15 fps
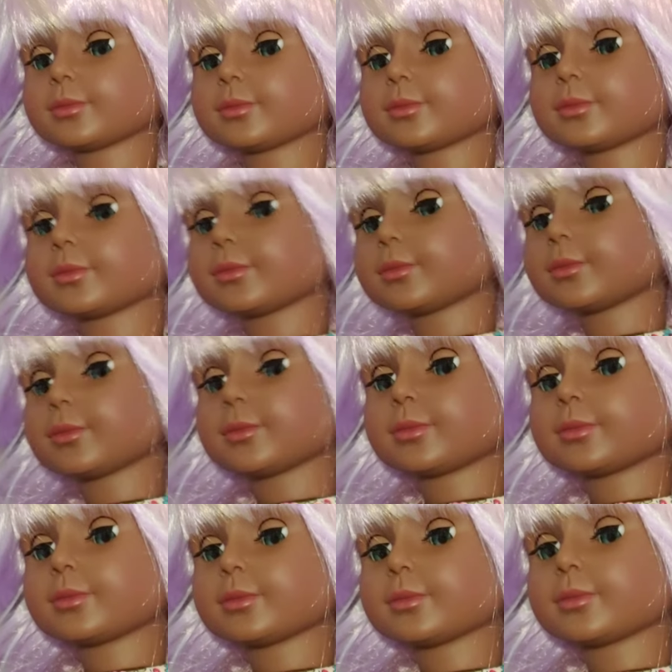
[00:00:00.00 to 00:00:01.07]

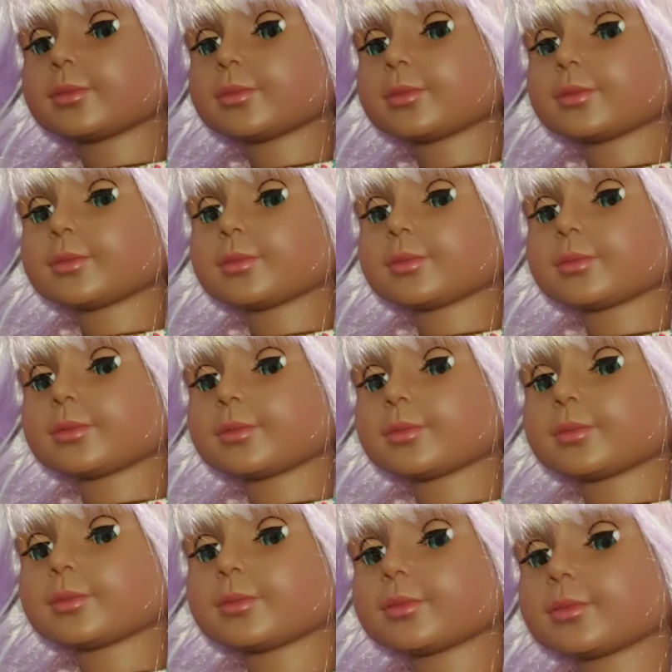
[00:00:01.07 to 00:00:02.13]
Nothing is said.